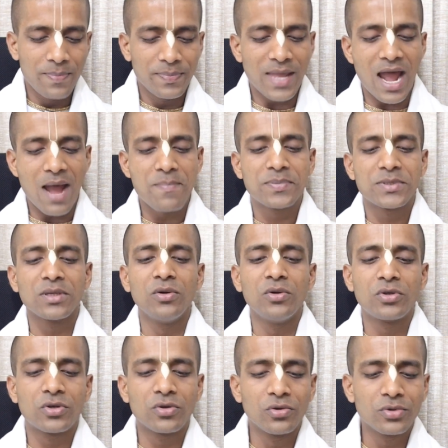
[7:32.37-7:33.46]
The
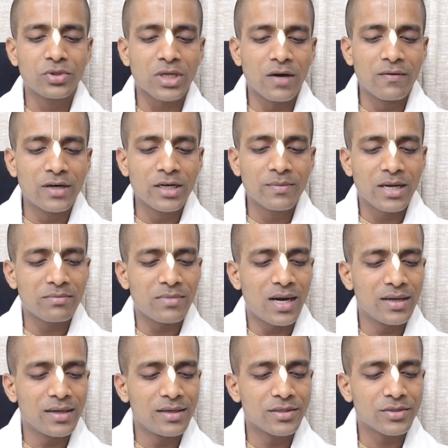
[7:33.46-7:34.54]
absolute truth covered by
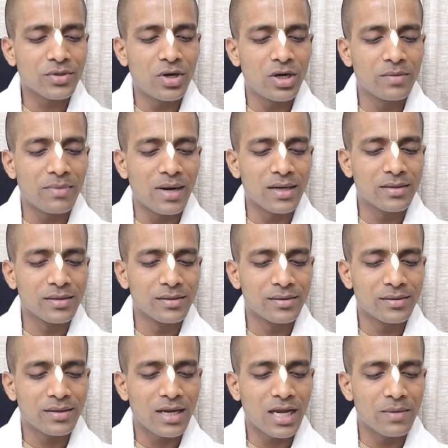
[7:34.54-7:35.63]
Maya is called
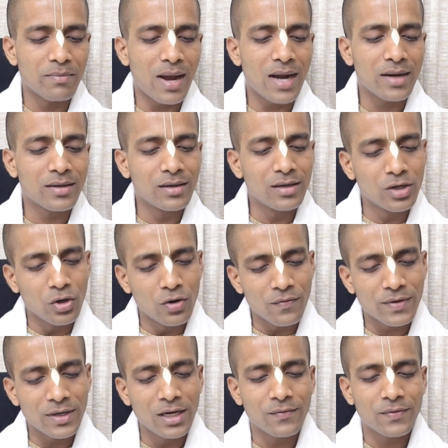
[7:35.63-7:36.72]
matter, and matter,
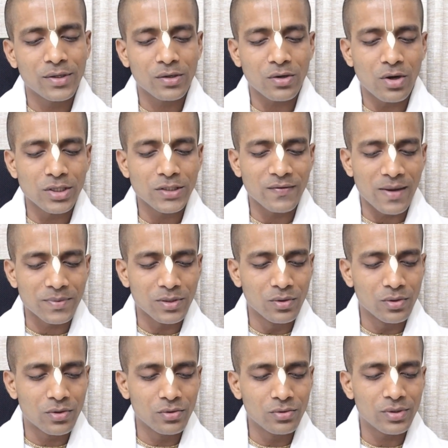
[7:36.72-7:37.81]
dovetail for the cause of
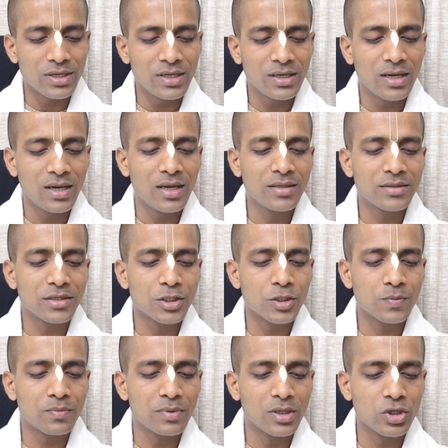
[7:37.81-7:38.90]
absolute truth, regains its
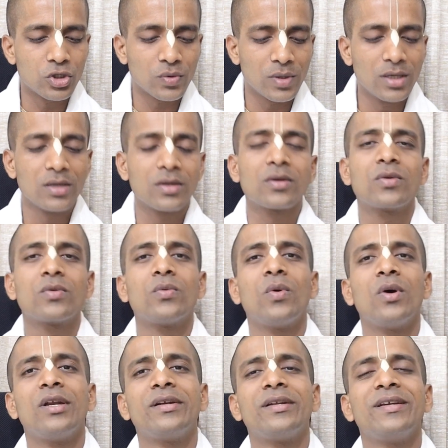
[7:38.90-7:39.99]
spiritual
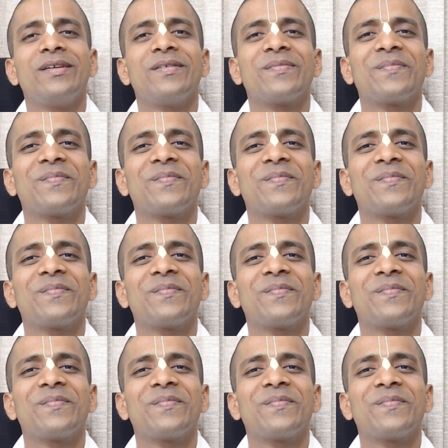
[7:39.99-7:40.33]
quality.